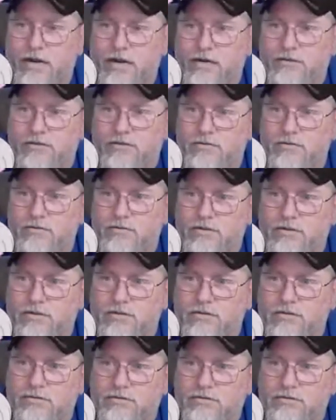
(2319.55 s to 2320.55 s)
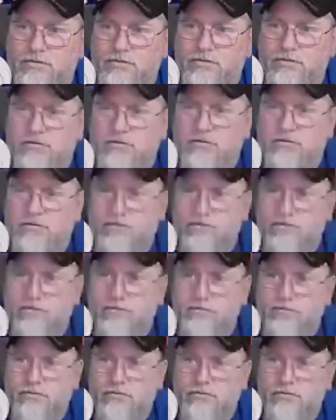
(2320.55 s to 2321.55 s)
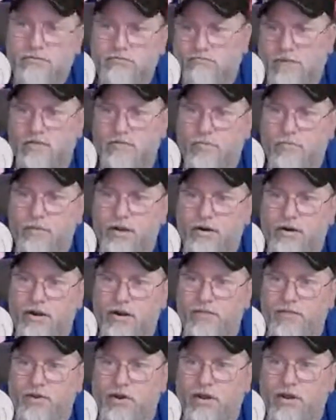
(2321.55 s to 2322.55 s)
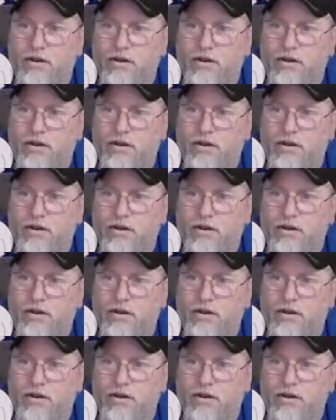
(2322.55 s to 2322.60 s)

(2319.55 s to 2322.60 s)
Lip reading: Arizona is, doing better than I thought.